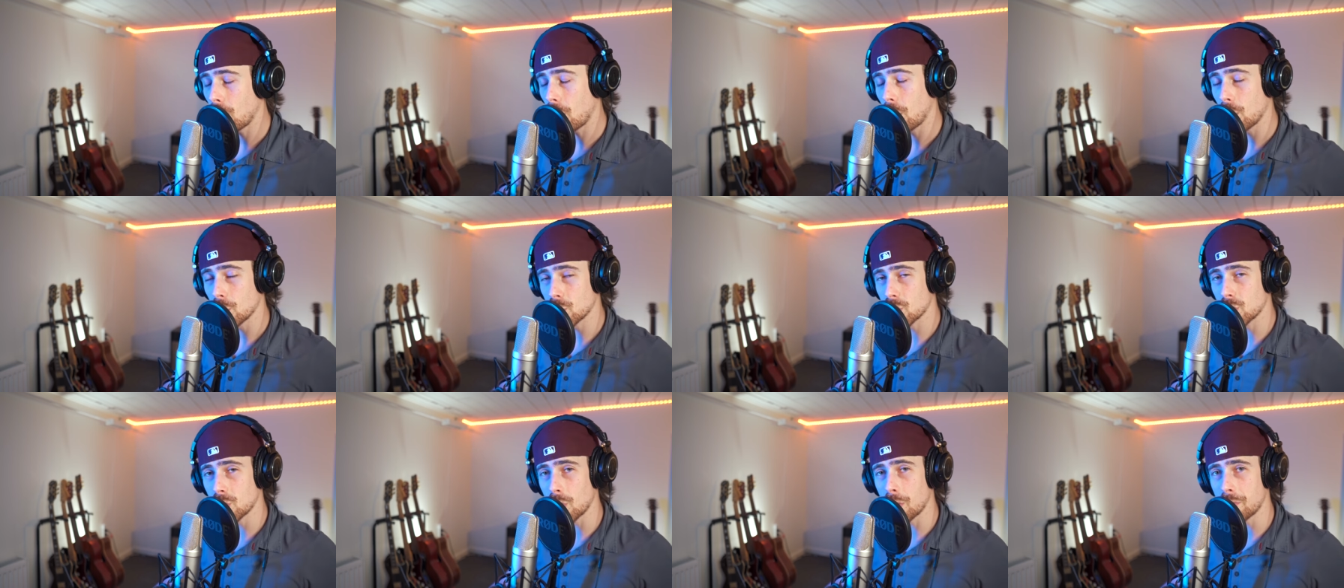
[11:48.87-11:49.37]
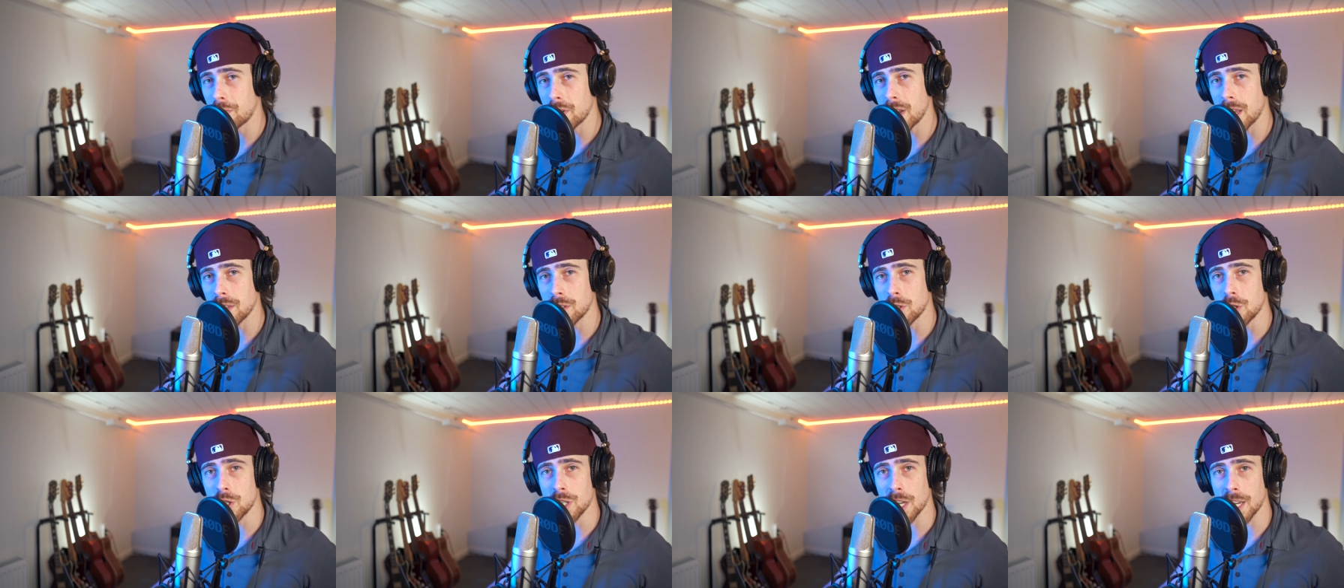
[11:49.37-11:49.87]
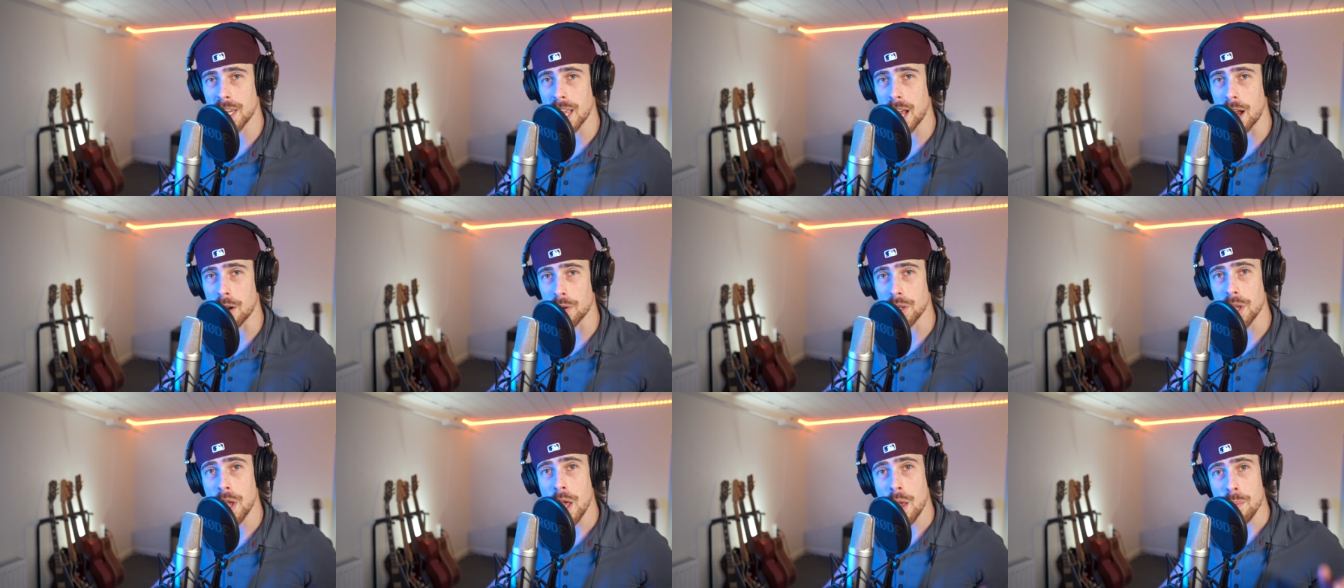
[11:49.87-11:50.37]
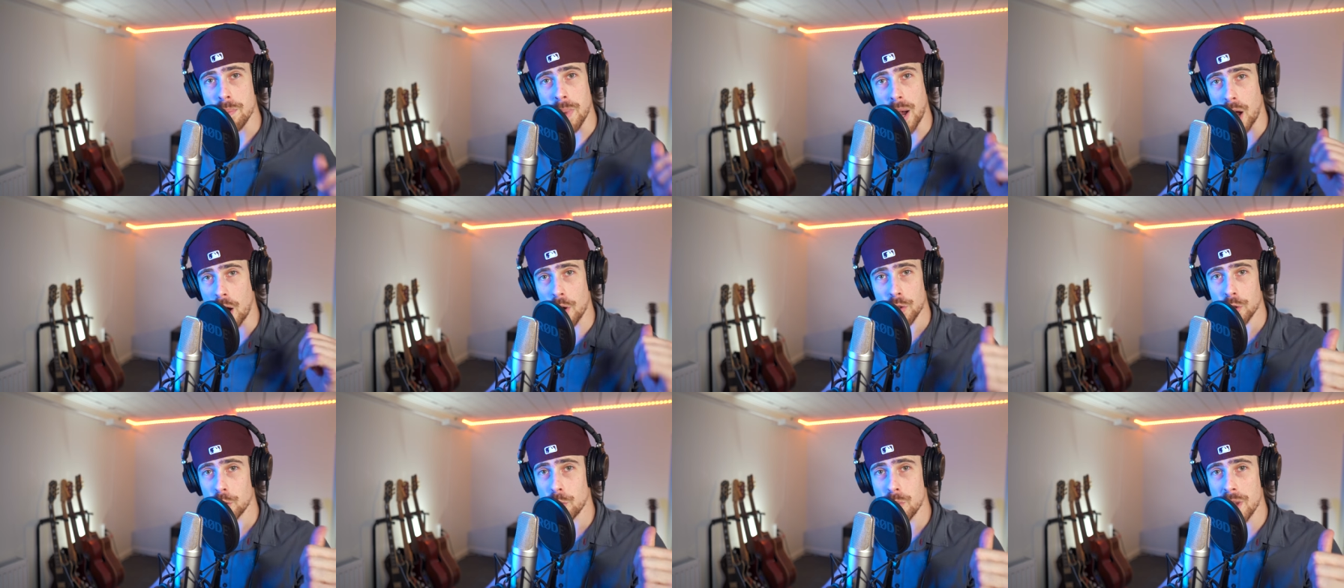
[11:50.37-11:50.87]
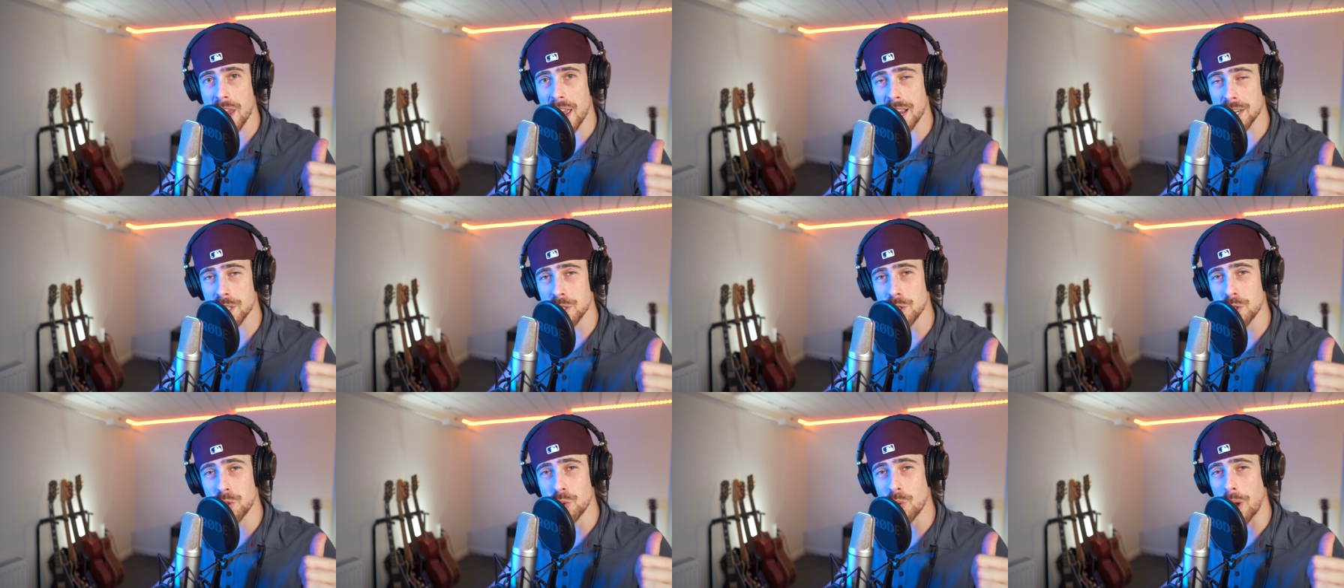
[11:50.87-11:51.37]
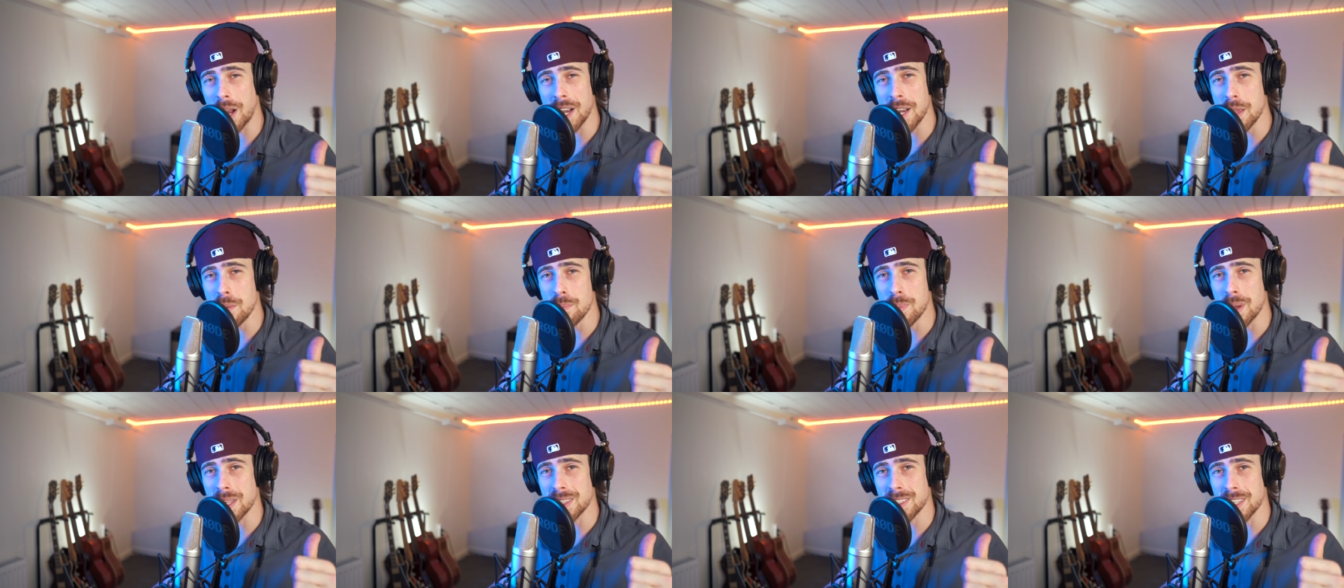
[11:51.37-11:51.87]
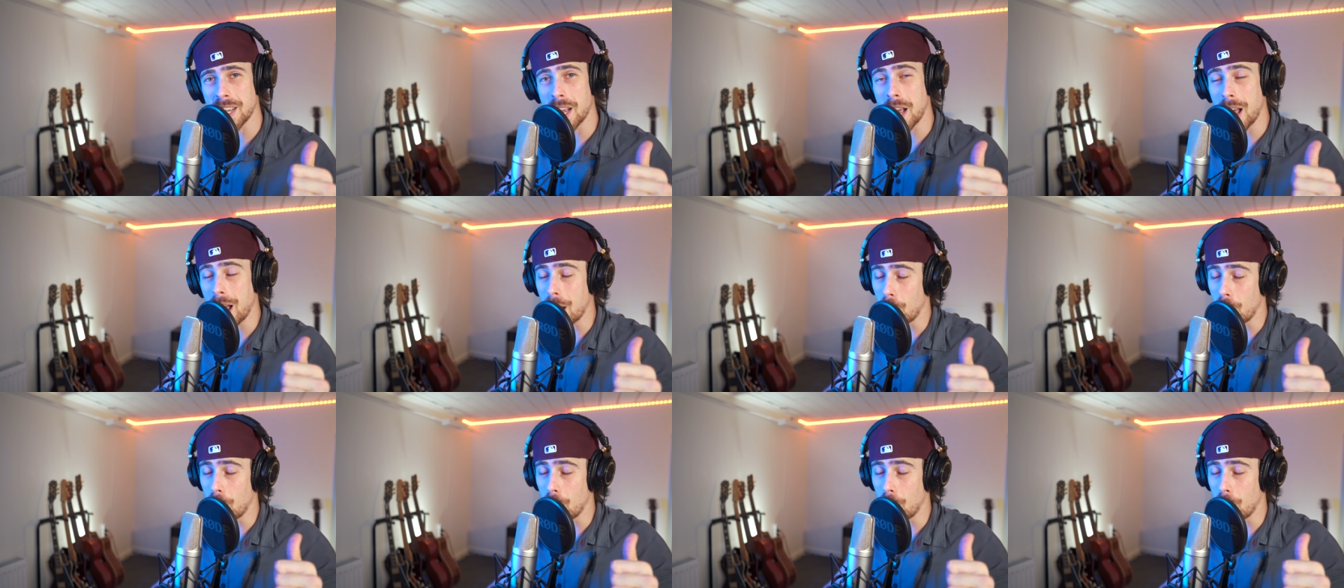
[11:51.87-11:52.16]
Also, don't forget to check out my other reactions to Alip Ba Ta.